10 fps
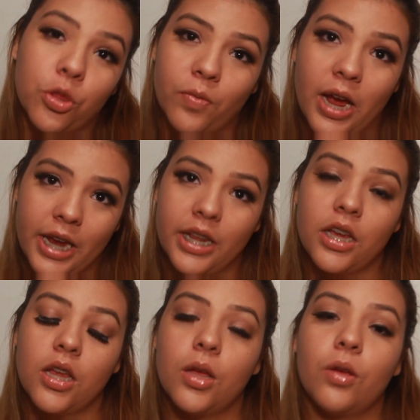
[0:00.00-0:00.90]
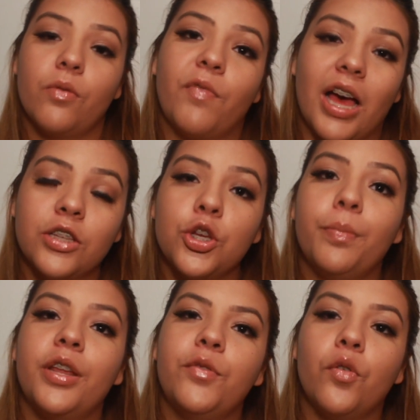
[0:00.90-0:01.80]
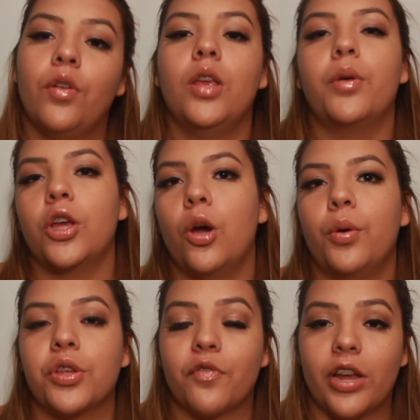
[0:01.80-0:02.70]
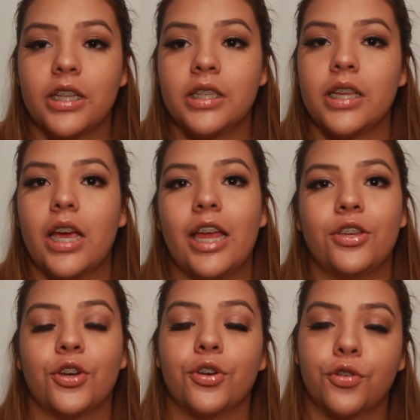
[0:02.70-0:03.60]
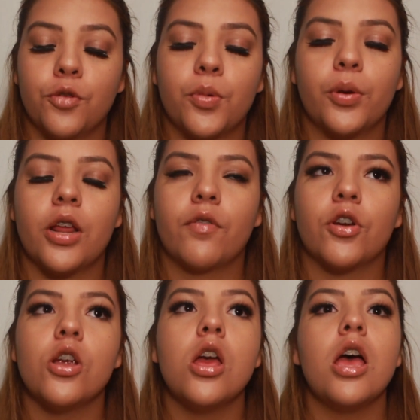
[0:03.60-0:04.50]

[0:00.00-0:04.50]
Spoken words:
on the ride faster, but if you really want to go with your friends and your group or whatever,